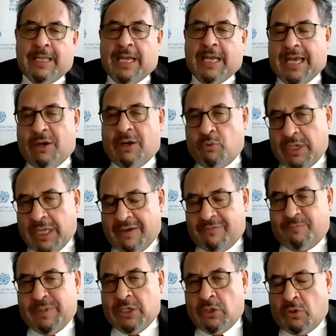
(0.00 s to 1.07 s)
We have
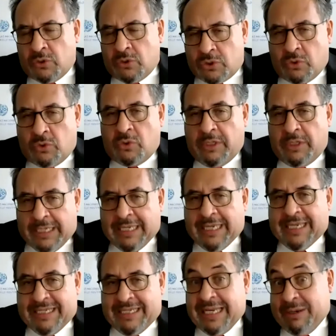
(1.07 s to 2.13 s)
been also, and